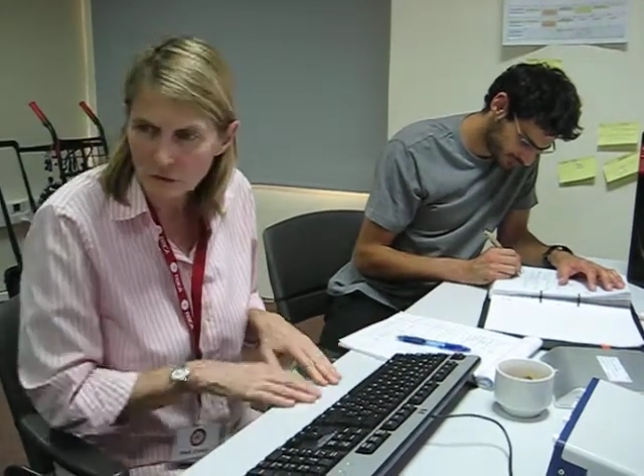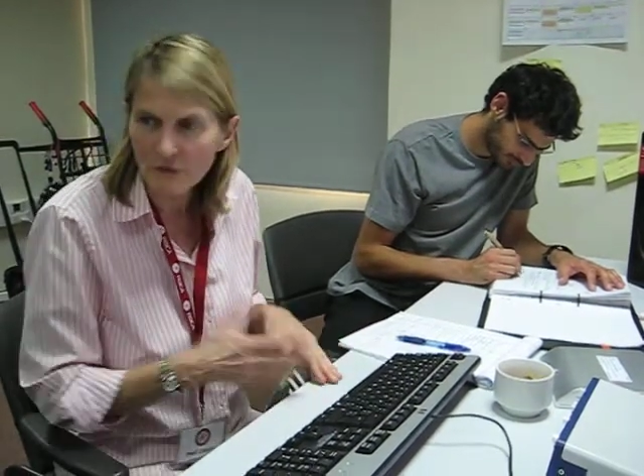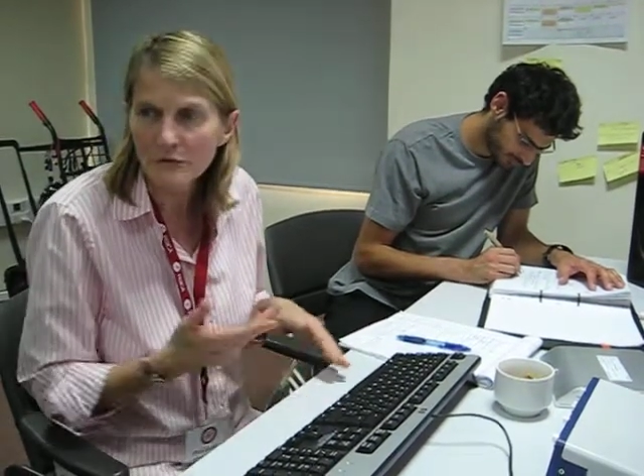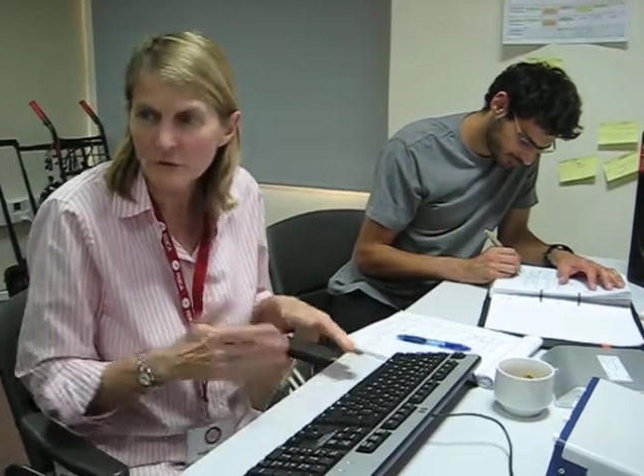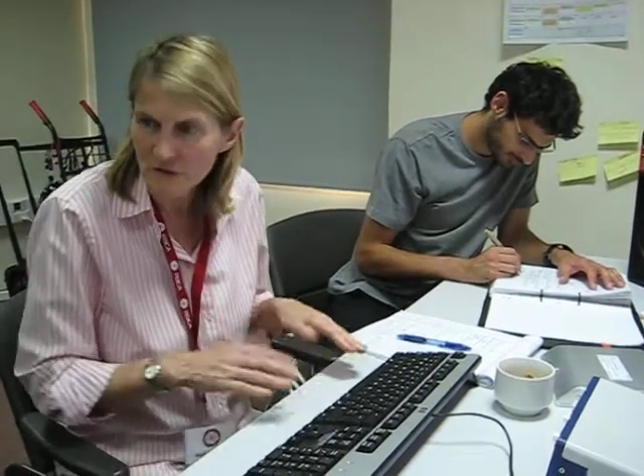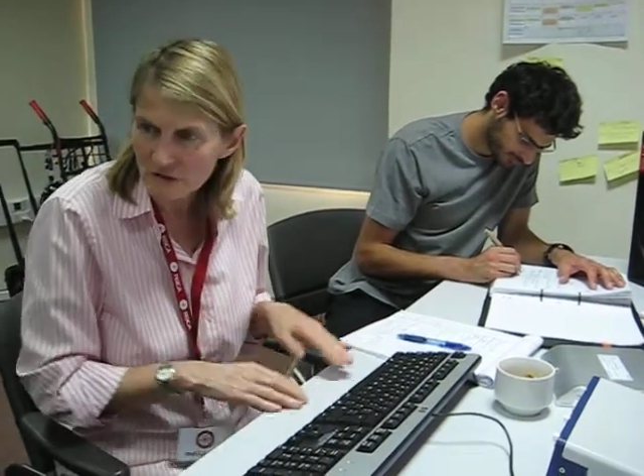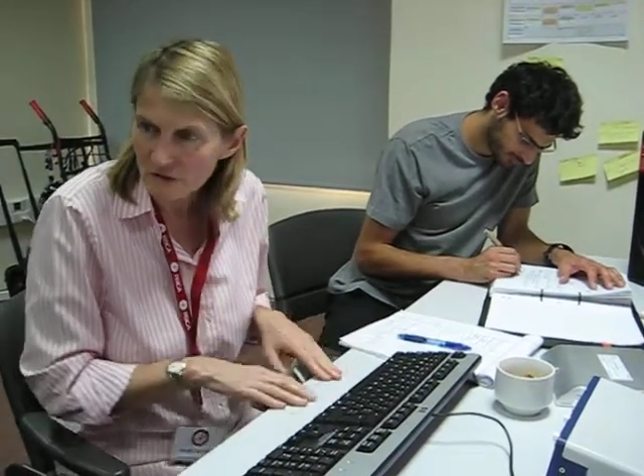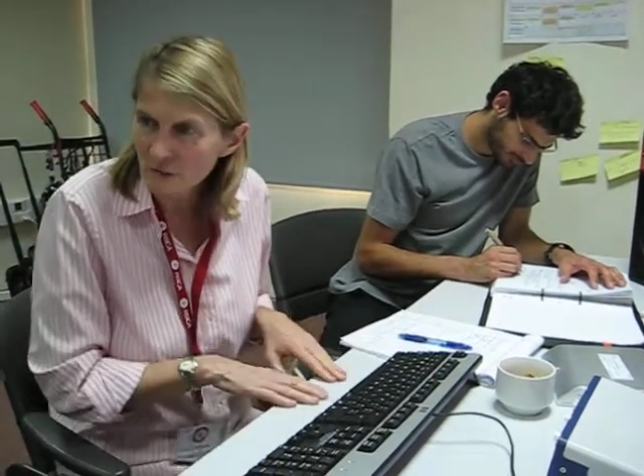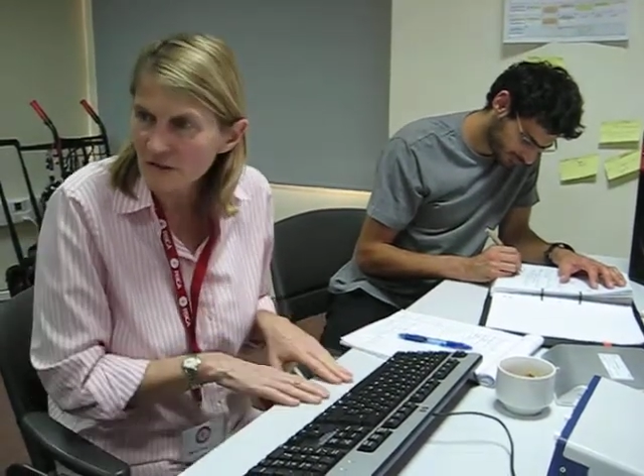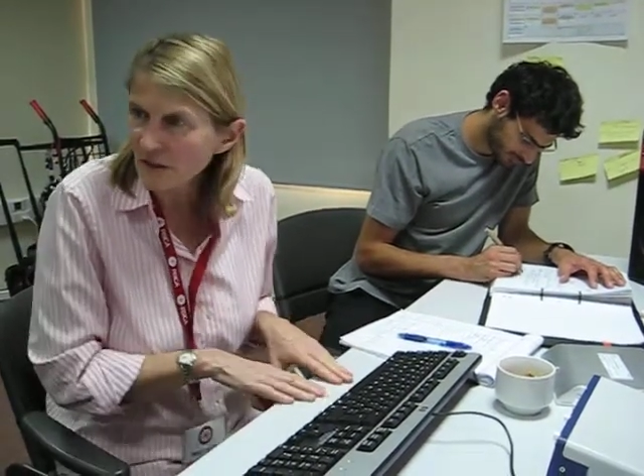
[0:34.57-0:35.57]
or you to
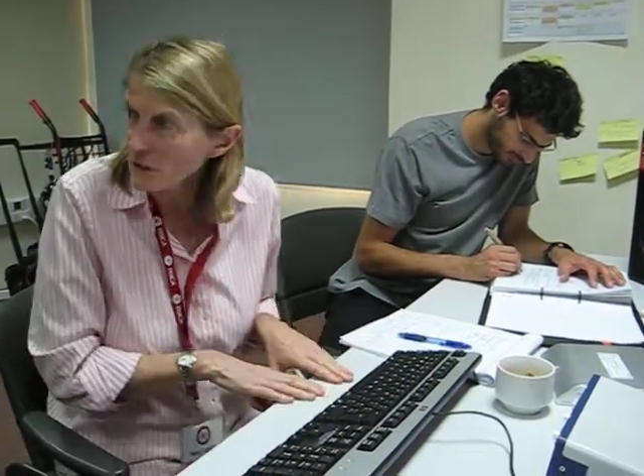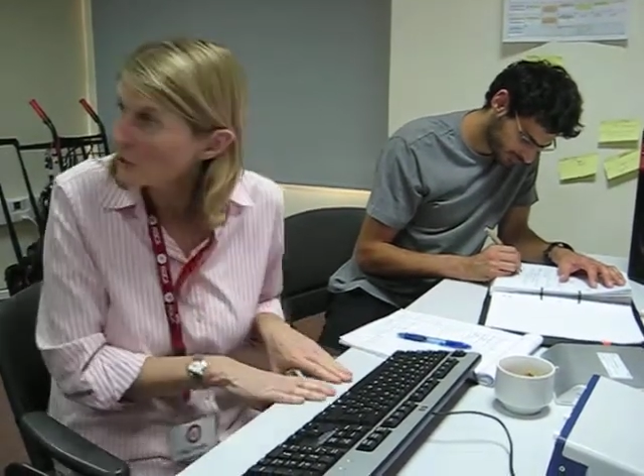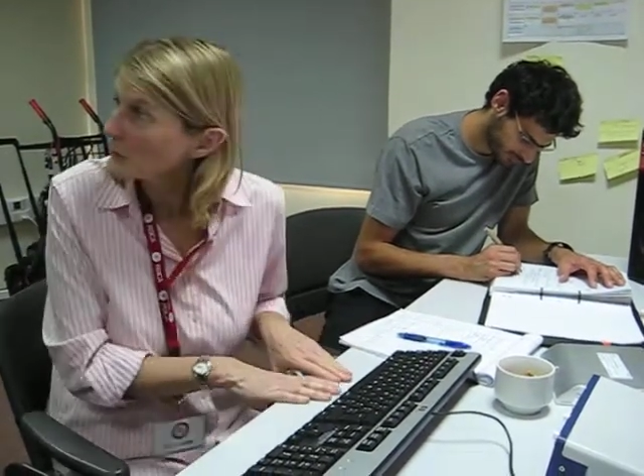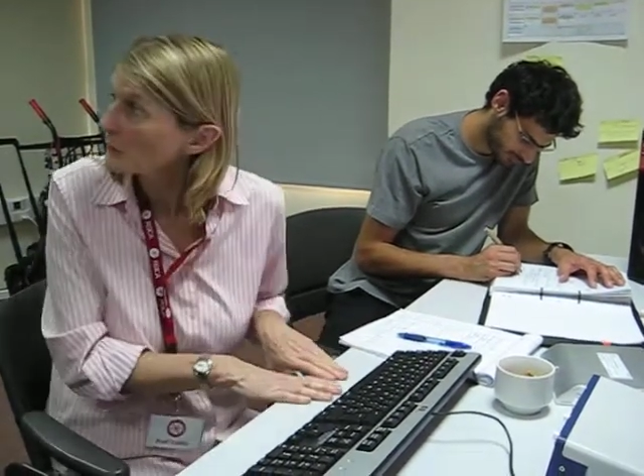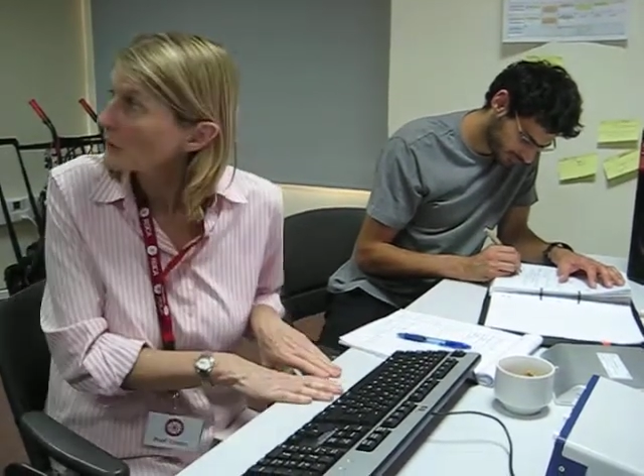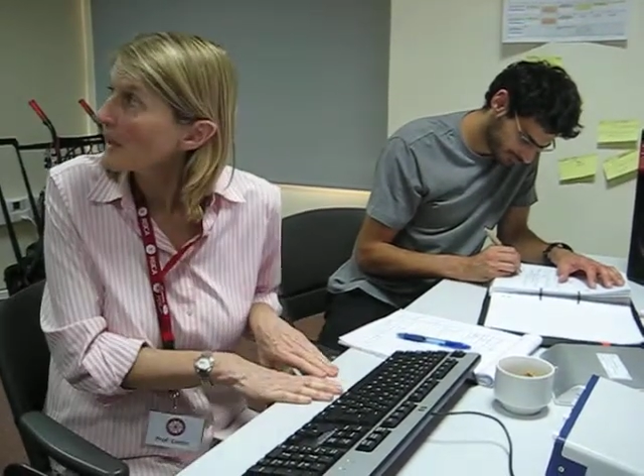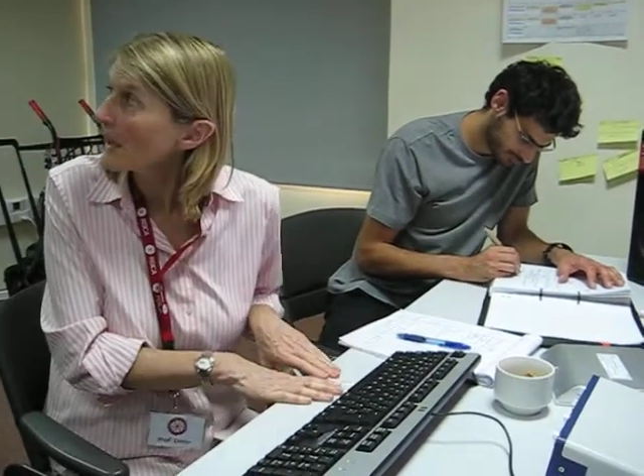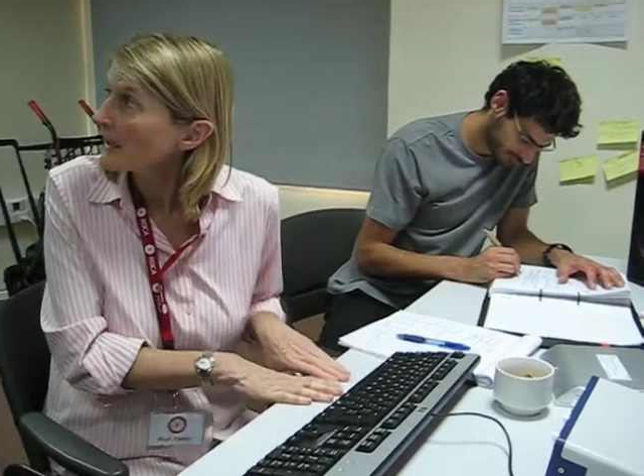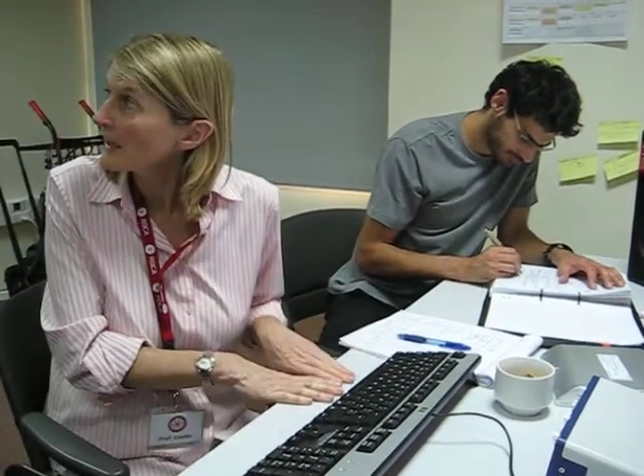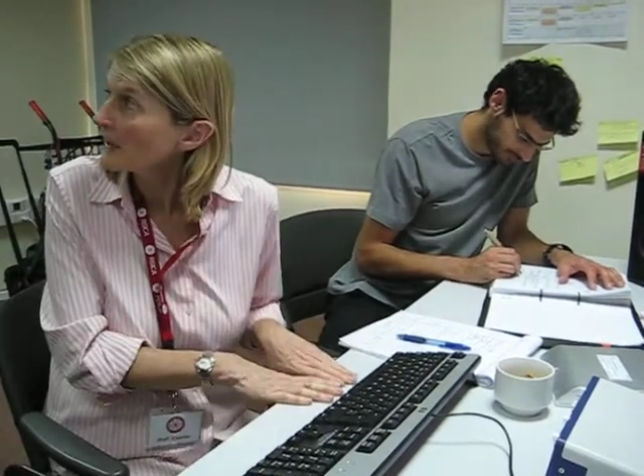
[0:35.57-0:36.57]
deal with that whole
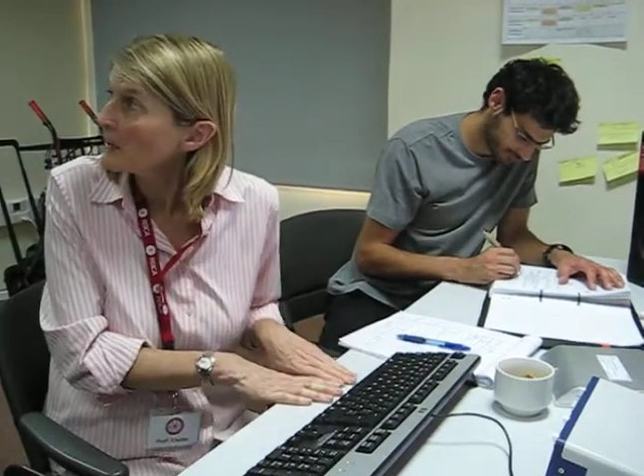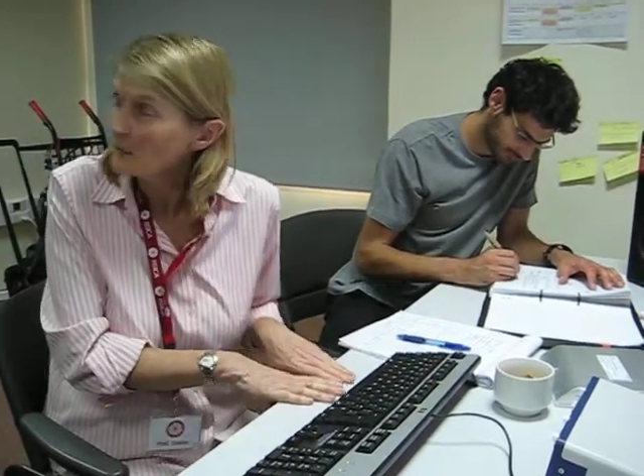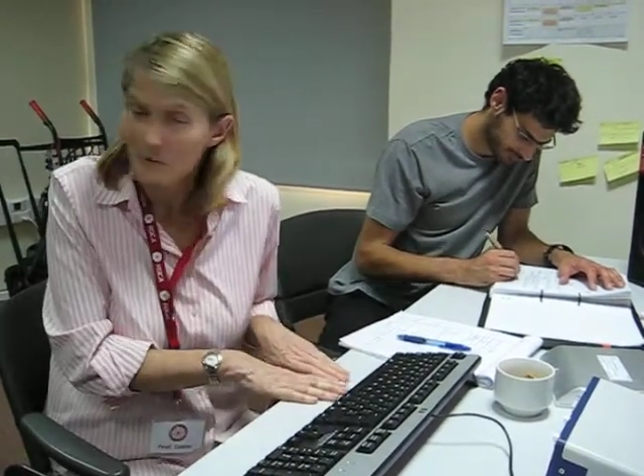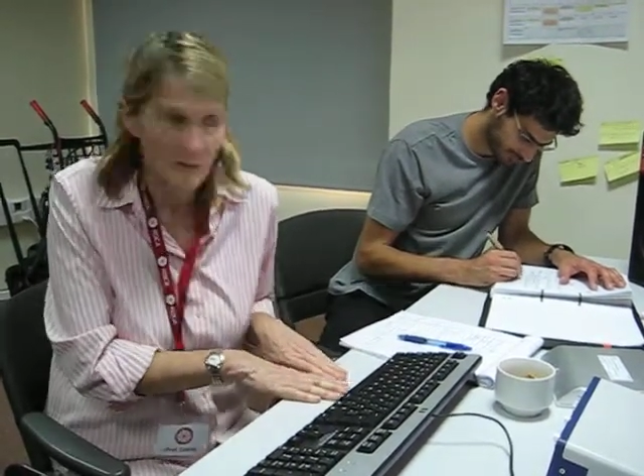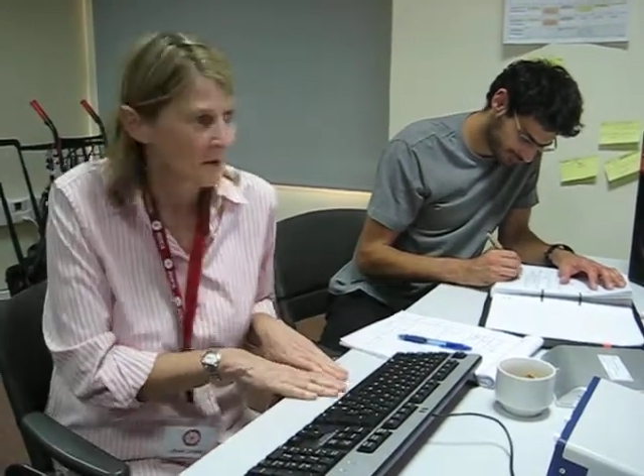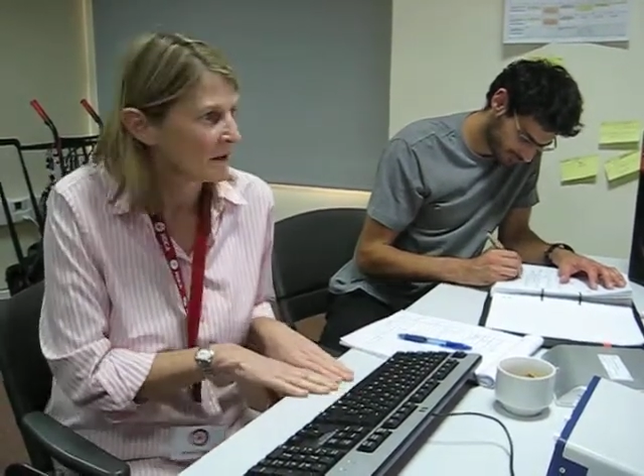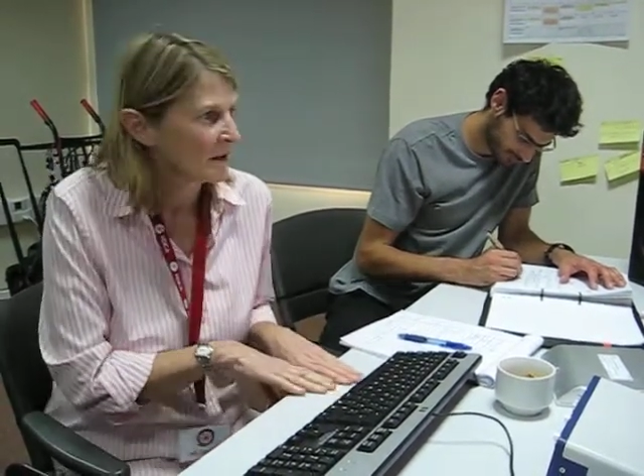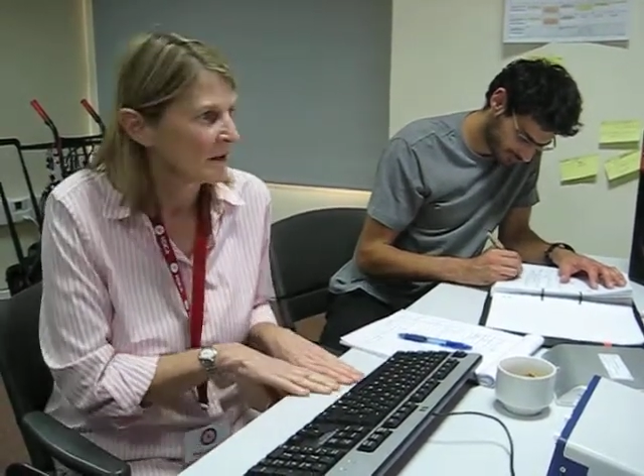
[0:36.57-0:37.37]
track? Hello.